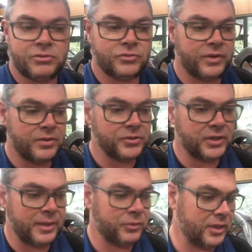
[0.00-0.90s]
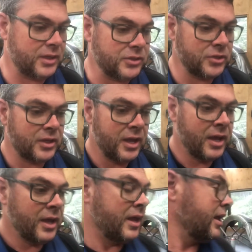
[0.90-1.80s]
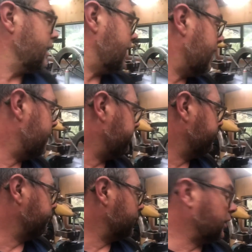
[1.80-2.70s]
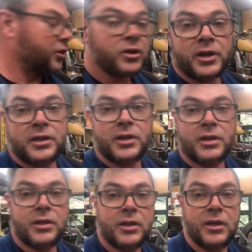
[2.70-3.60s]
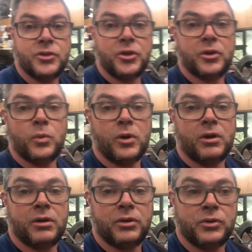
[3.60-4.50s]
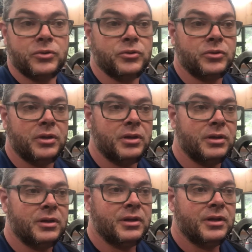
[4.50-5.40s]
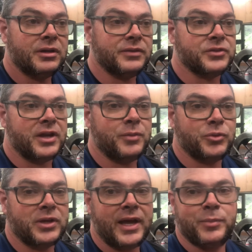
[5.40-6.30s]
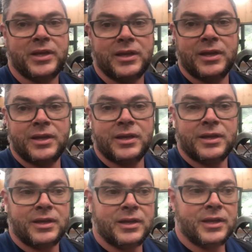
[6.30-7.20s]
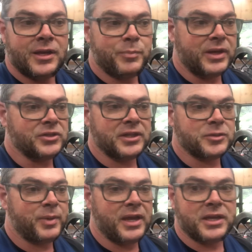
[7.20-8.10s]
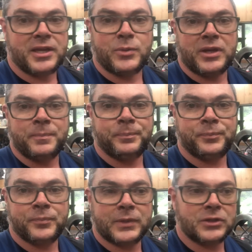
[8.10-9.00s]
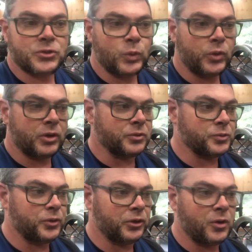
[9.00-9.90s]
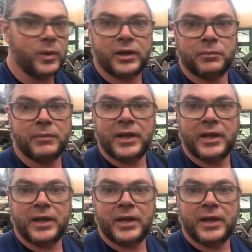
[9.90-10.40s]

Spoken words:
rare as the damn thing is, a guy, a Joker Warren, who lives in Abu Dhabi, but is an expat Kiwi, saw that I was working on one and made